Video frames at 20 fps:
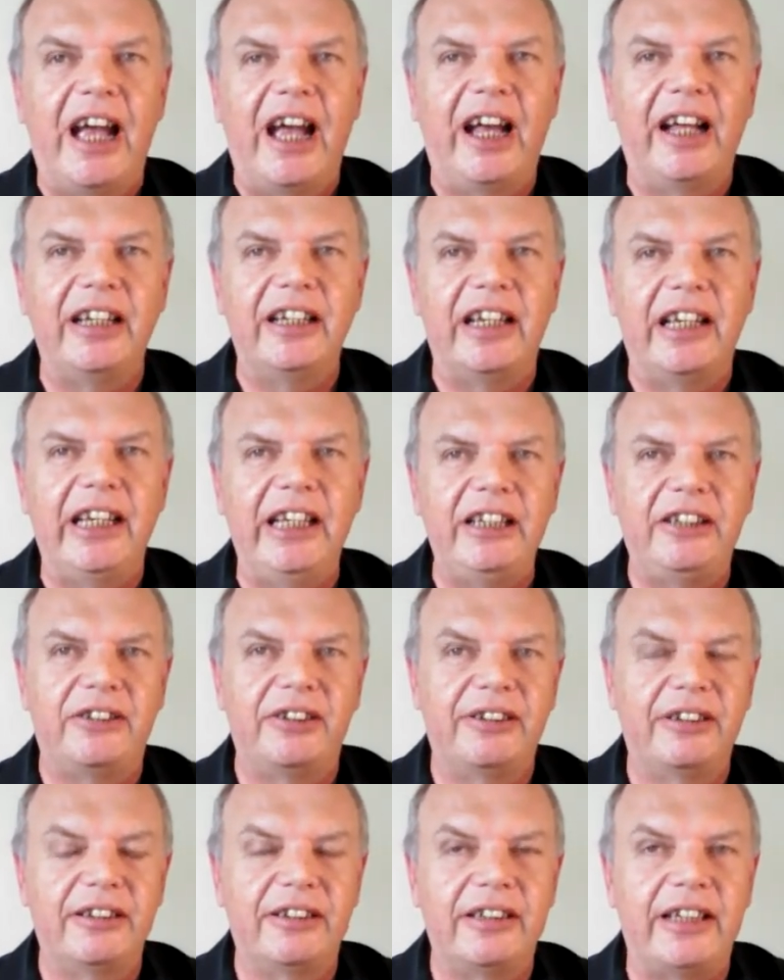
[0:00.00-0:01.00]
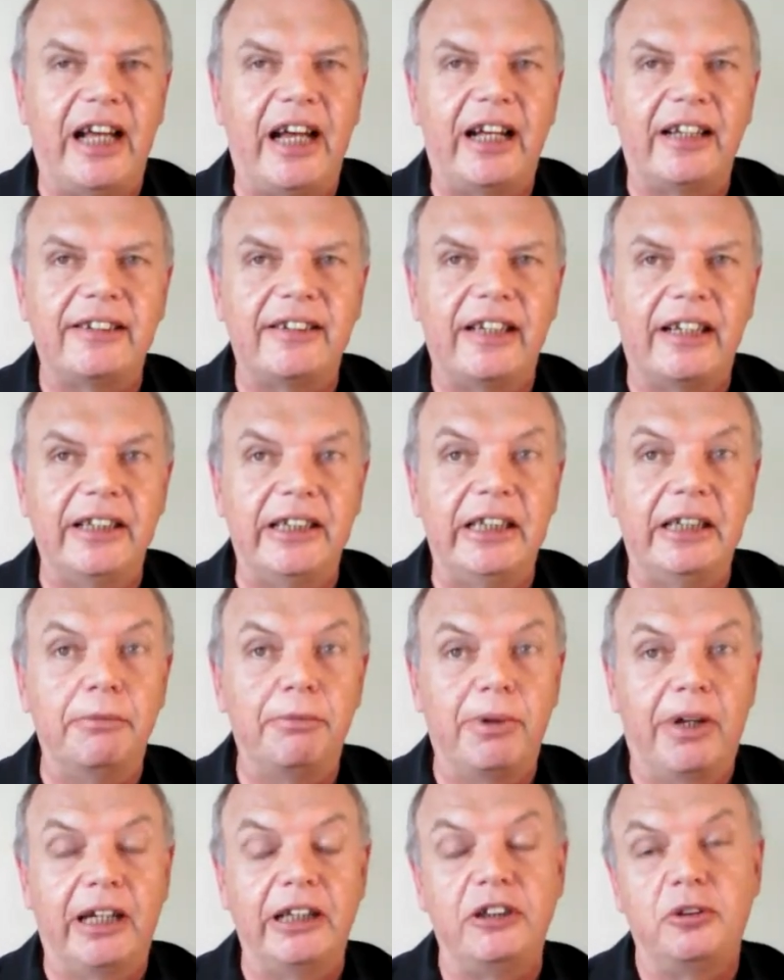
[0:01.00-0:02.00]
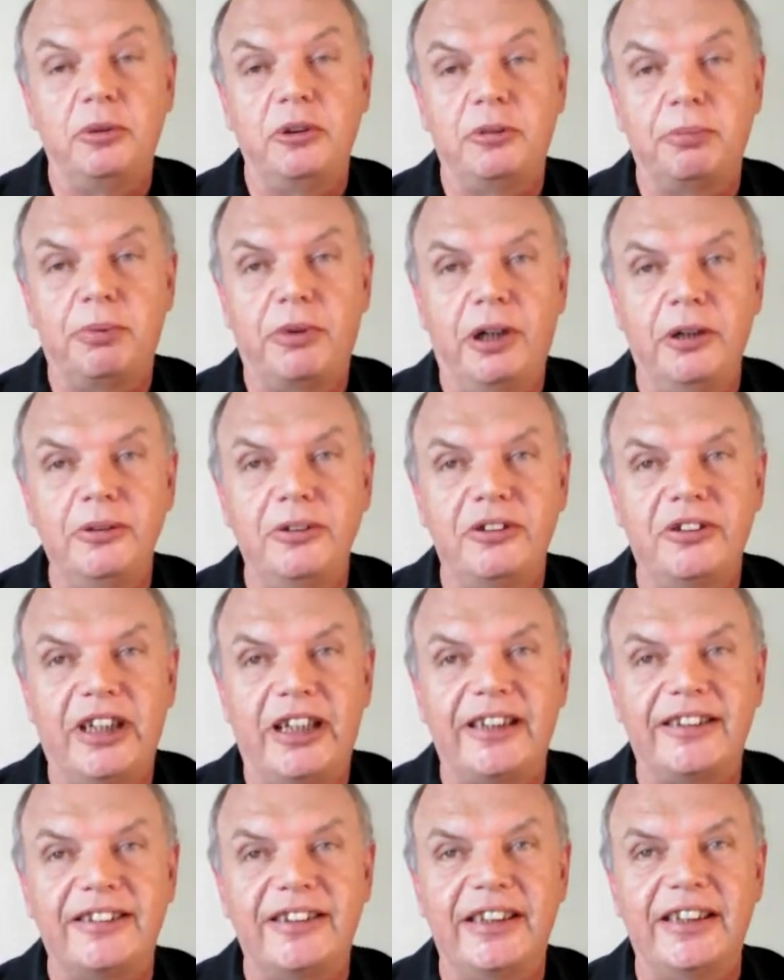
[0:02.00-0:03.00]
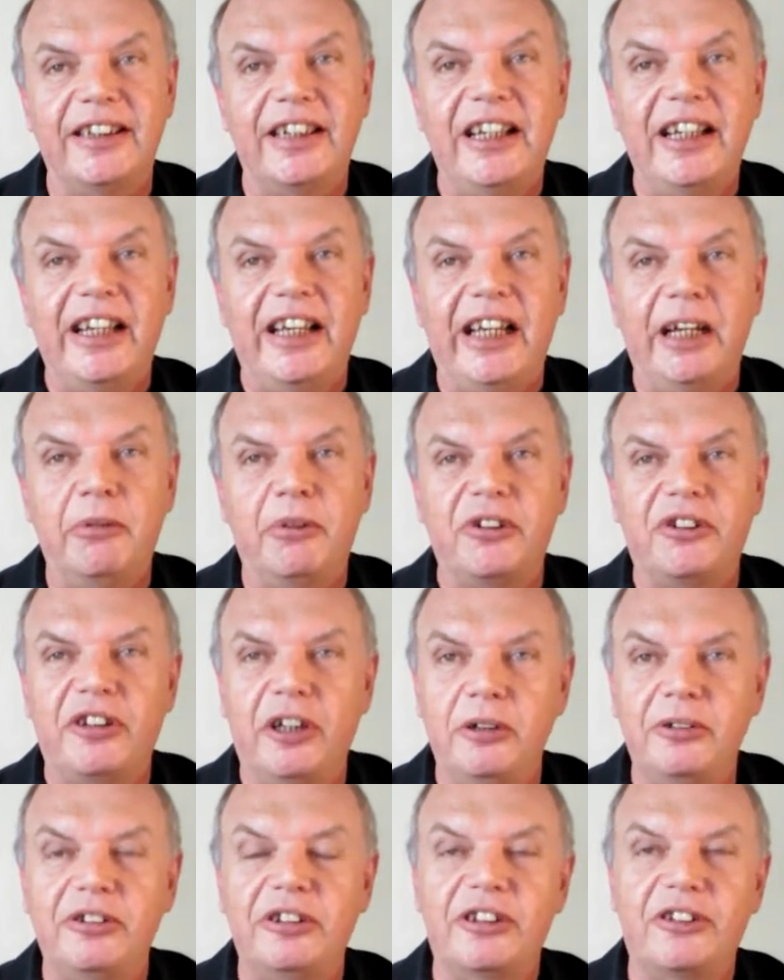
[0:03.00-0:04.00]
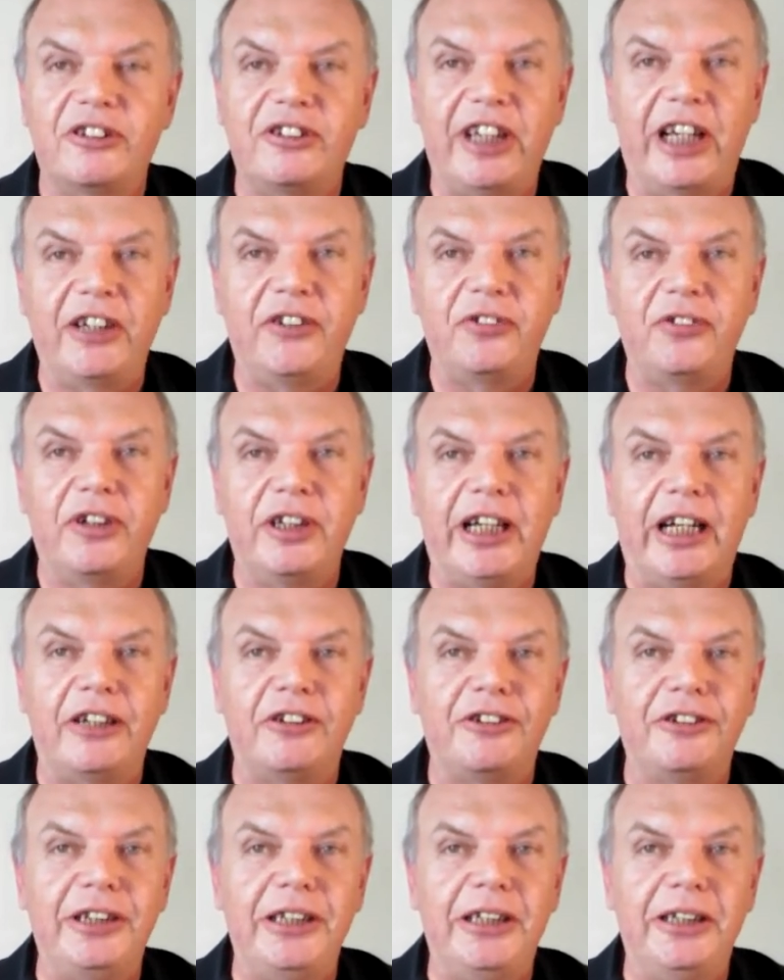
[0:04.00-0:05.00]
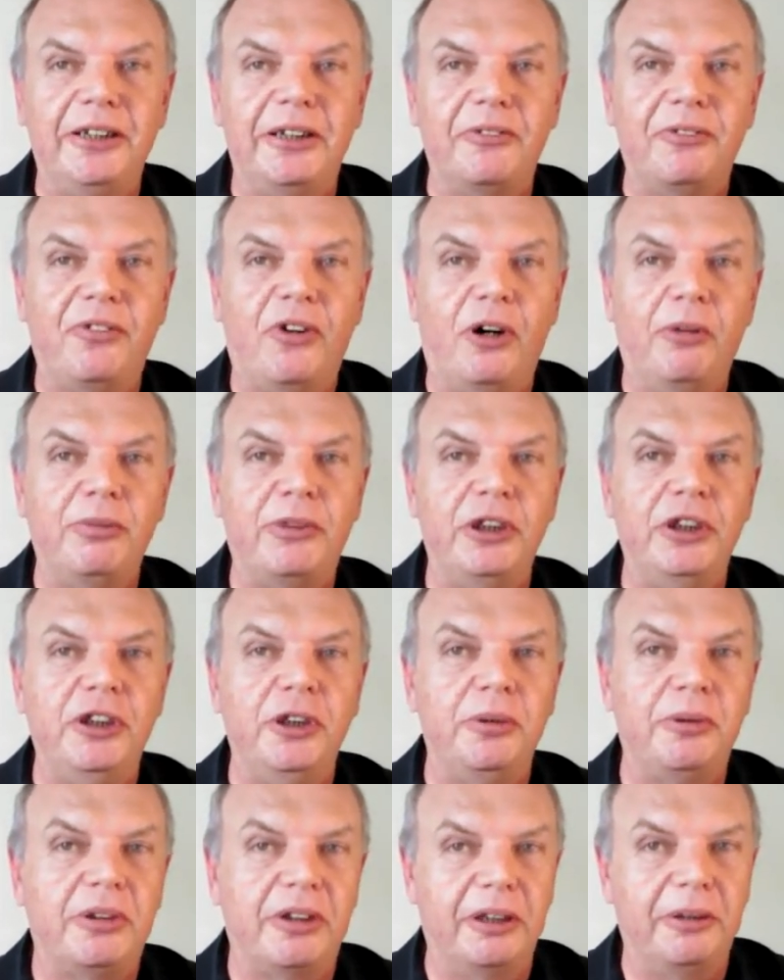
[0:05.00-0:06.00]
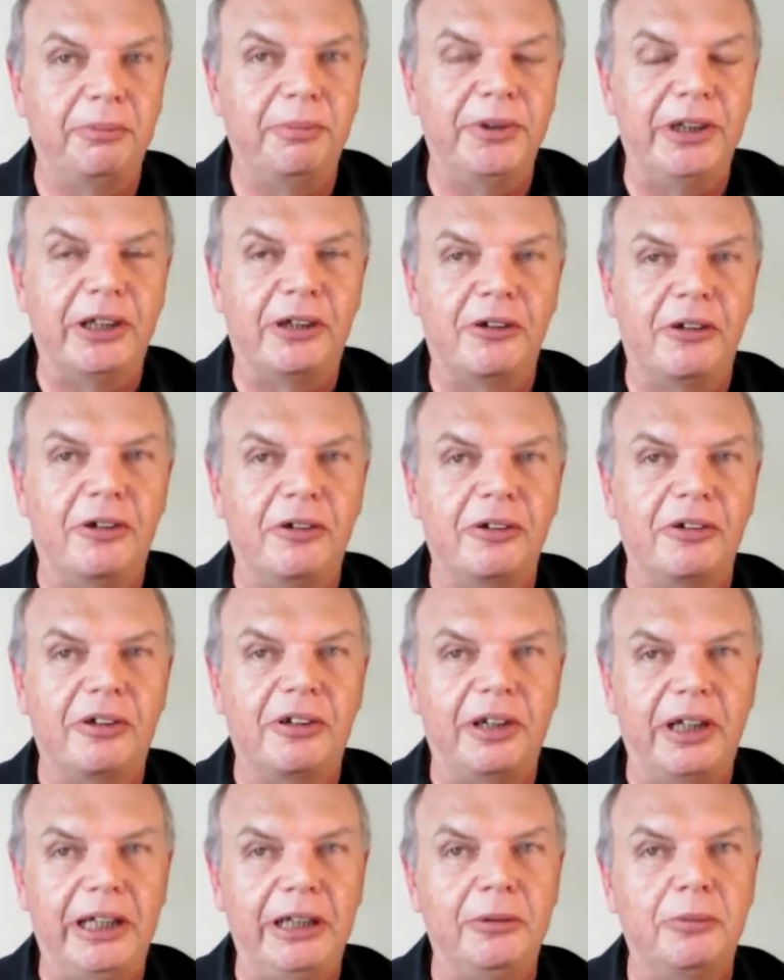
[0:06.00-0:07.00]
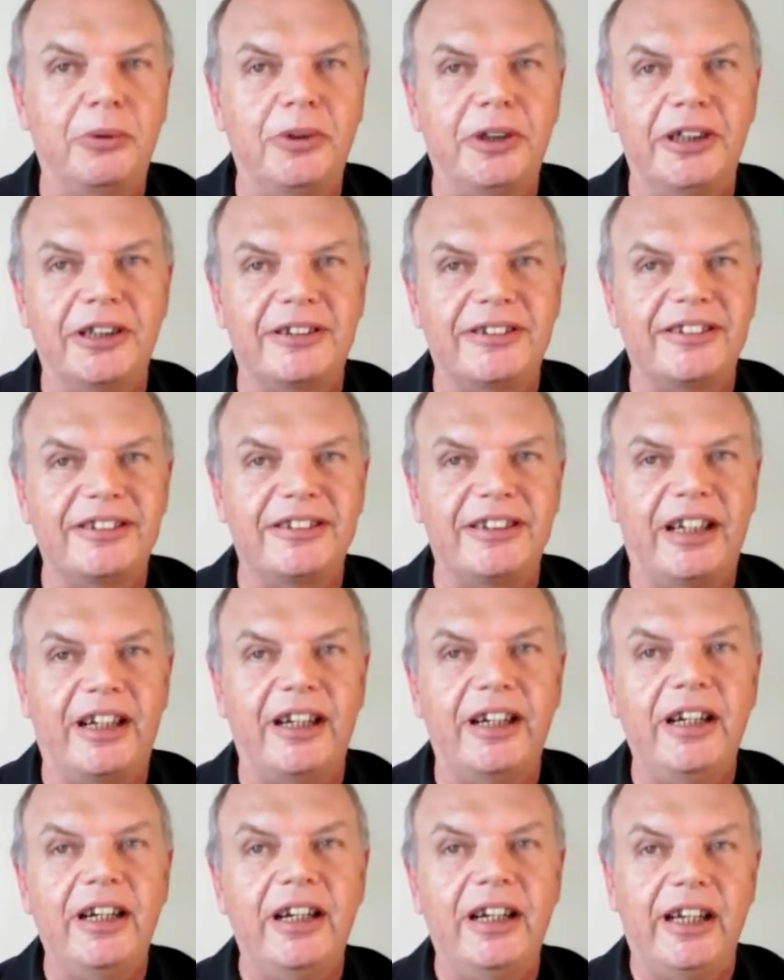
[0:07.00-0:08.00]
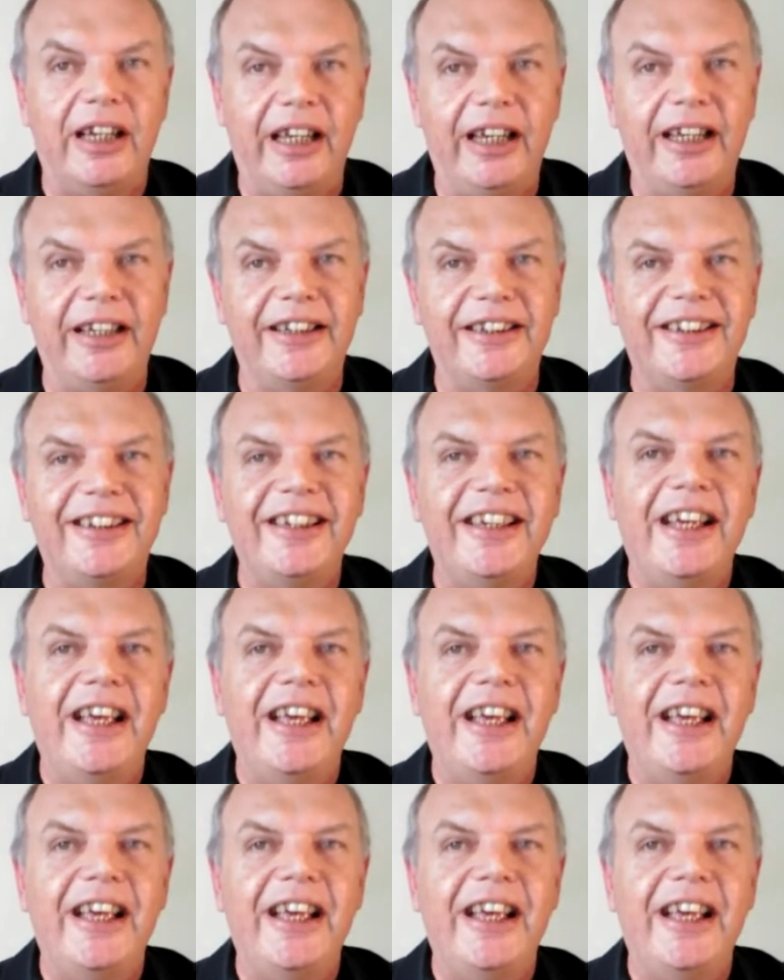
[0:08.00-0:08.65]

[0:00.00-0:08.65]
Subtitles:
And he took that and he applied it to his process. And it was so successful, he actually formed a new company called CleanWorks Inc.